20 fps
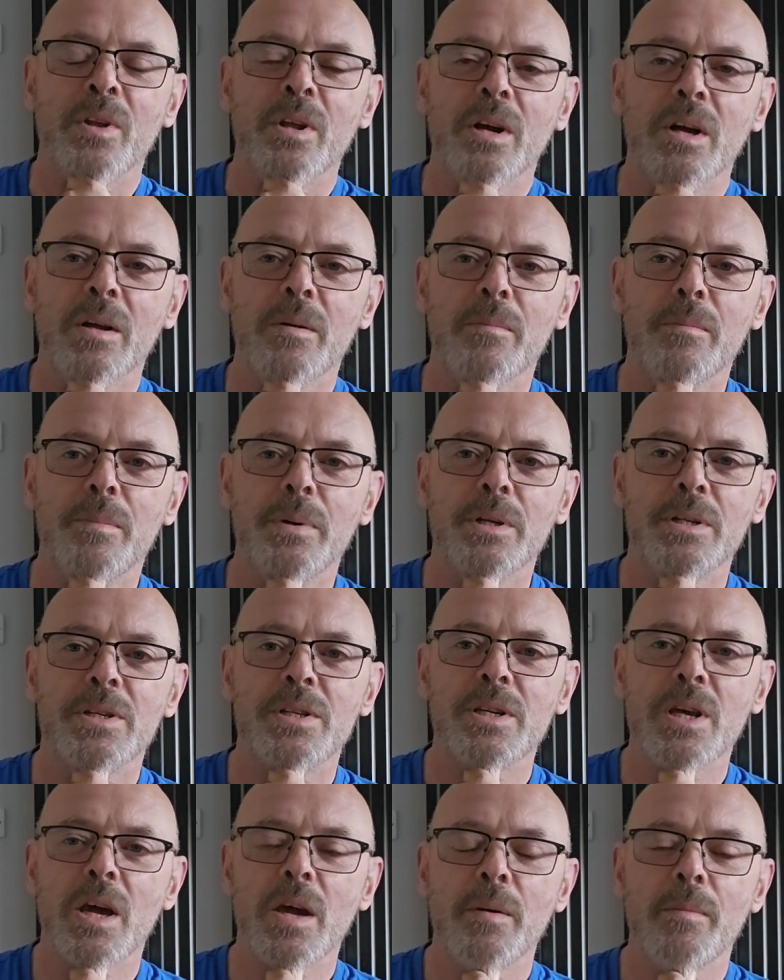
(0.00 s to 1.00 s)
Right,
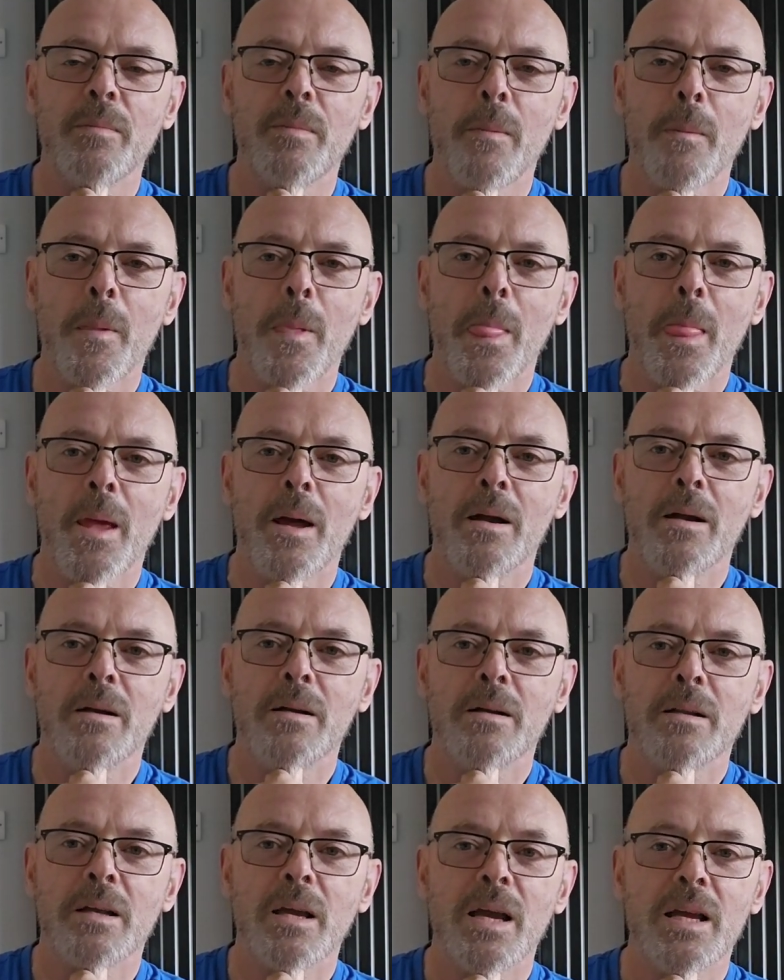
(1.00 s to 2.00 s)
but
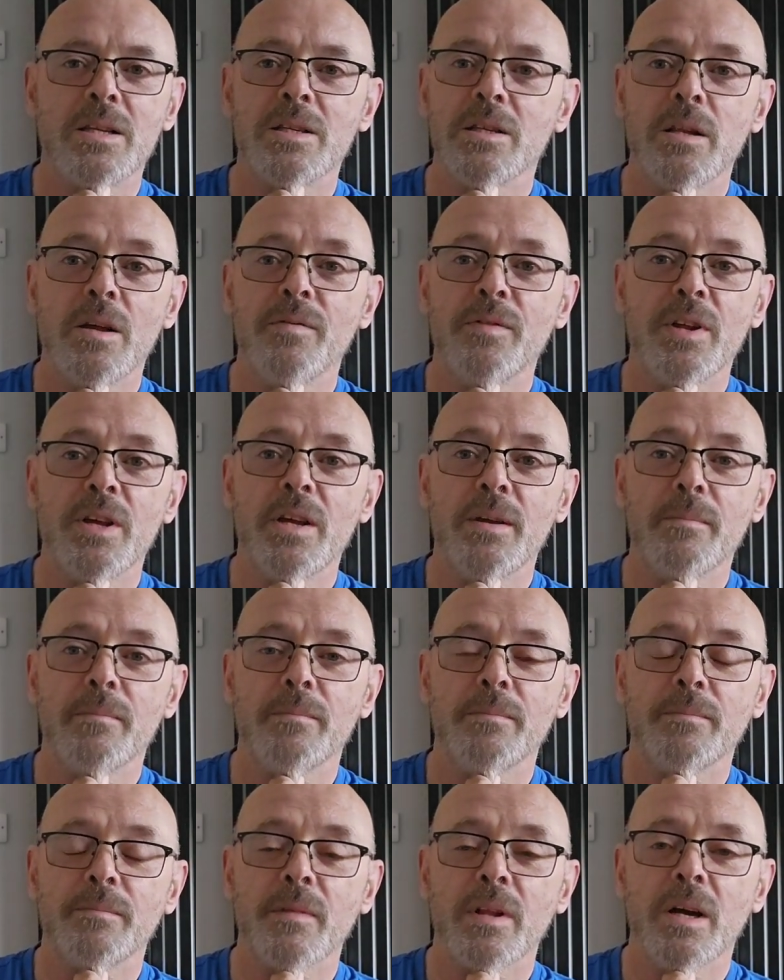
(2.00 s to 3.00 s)
it's lovely,
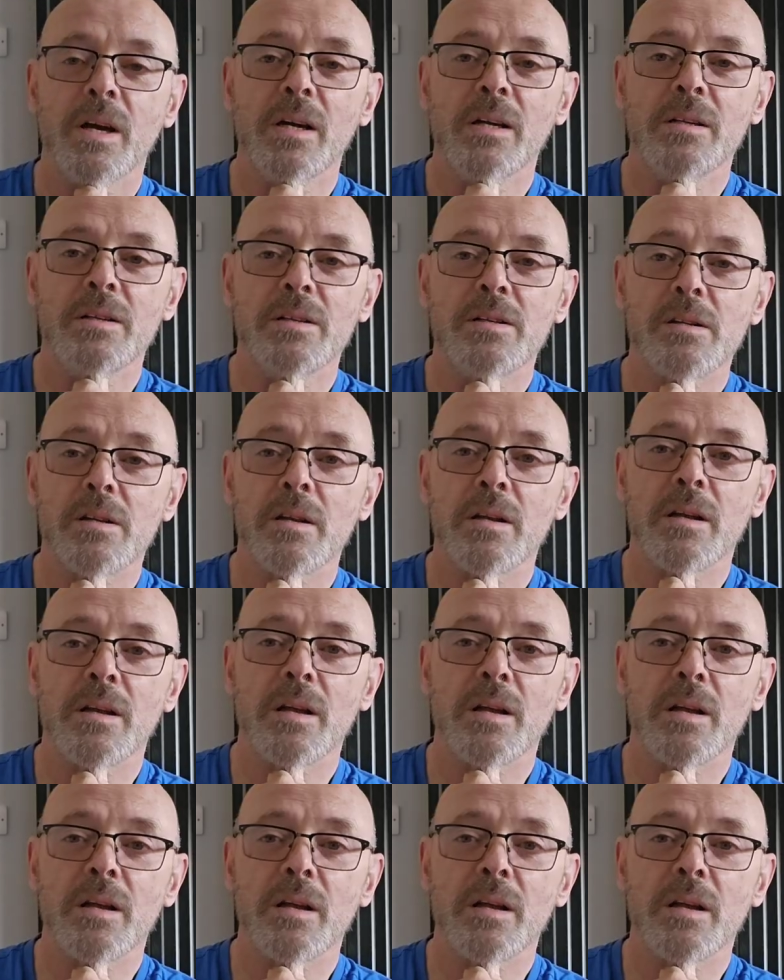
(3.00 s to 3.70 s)
and